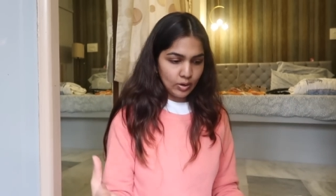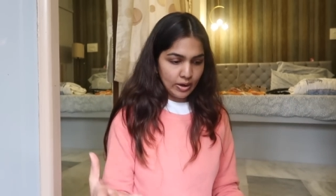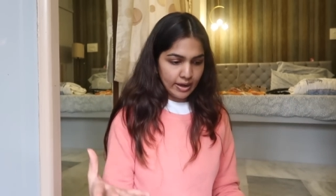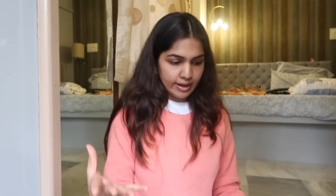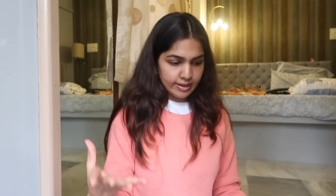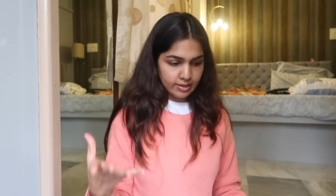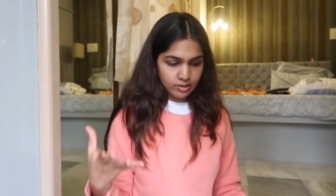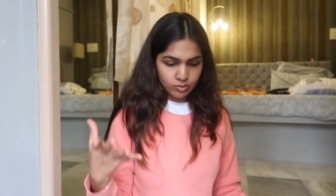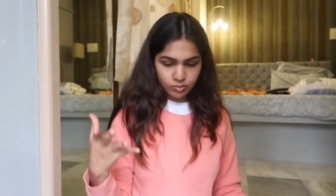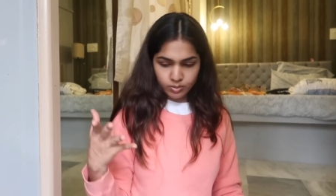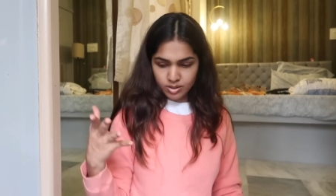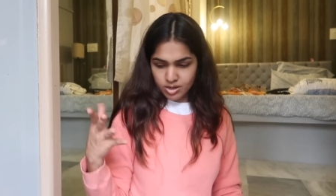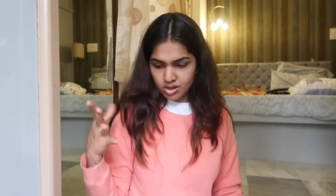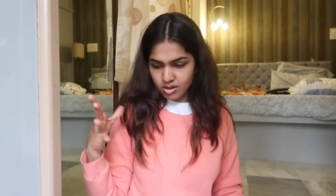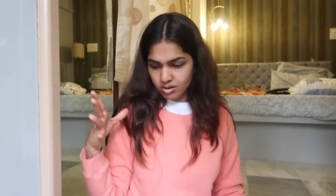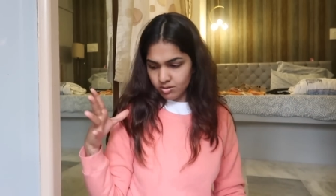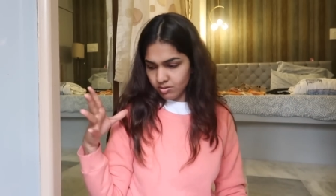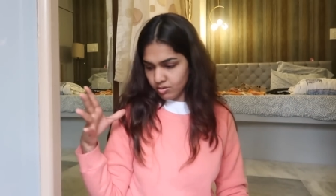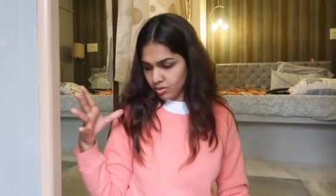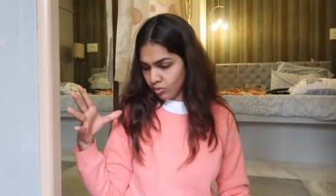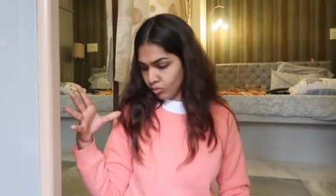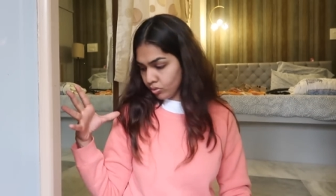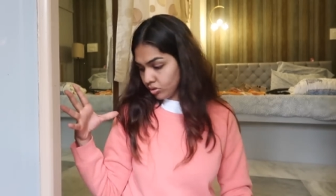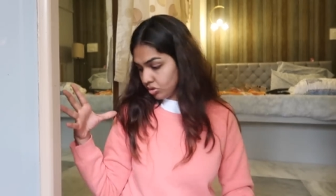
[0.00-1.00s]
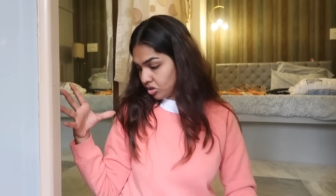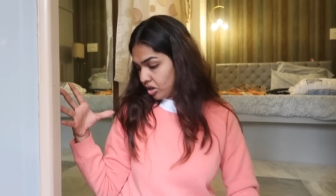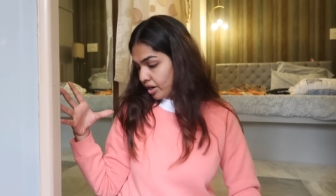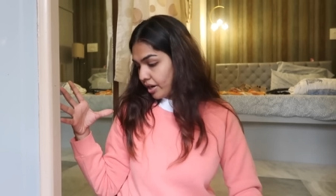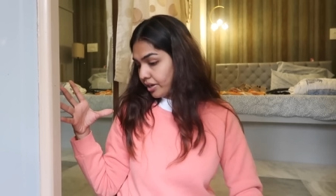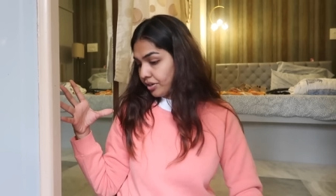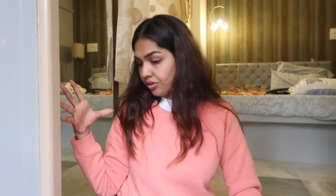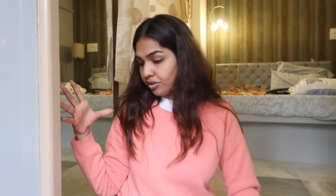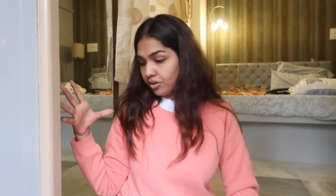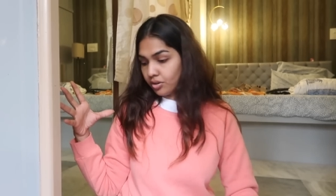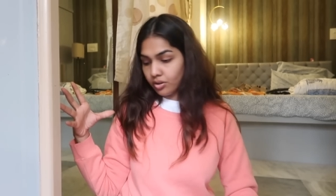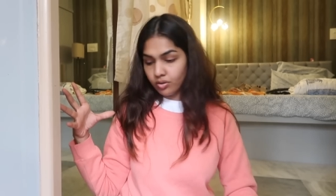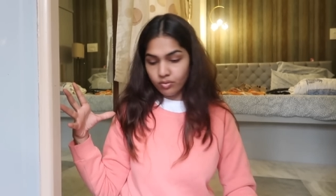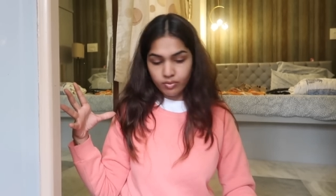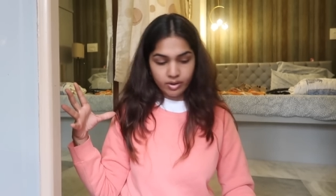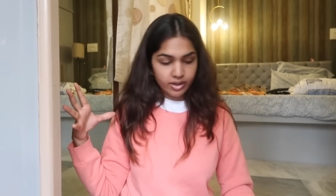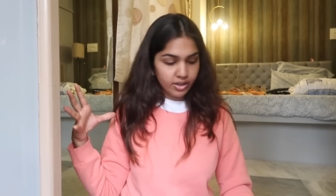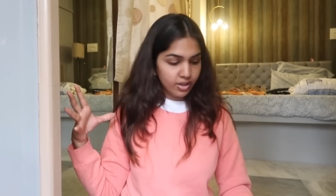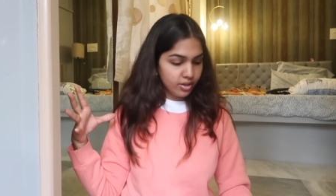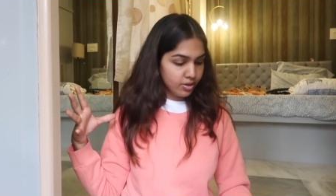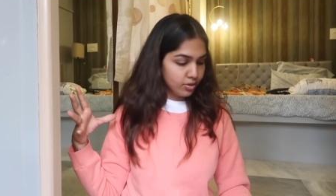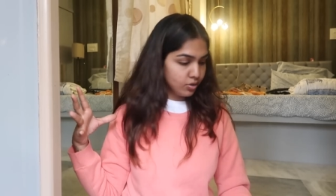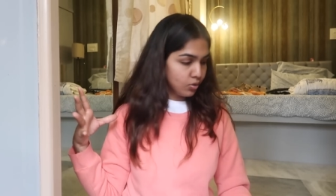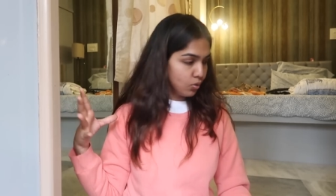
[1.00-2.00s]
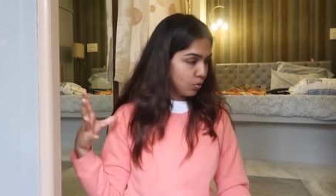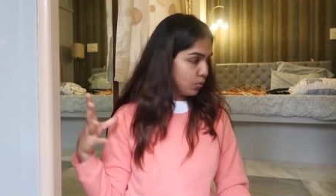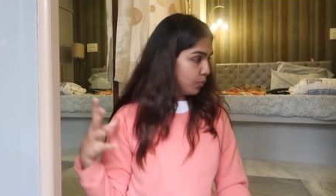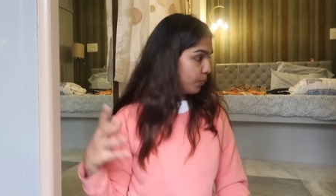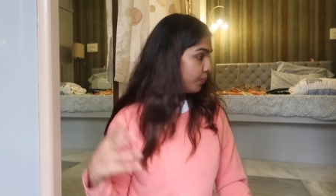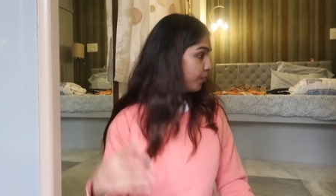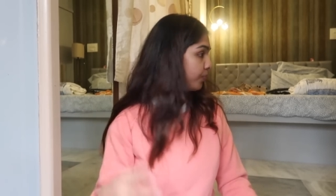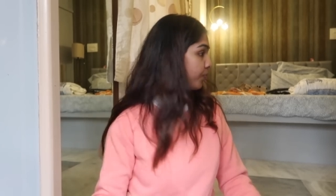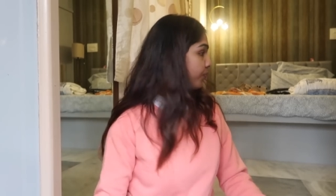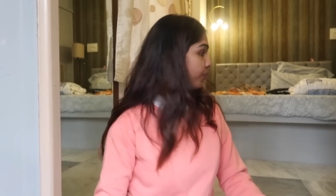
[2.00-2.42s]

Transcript: as well. It was right here. Where did it go?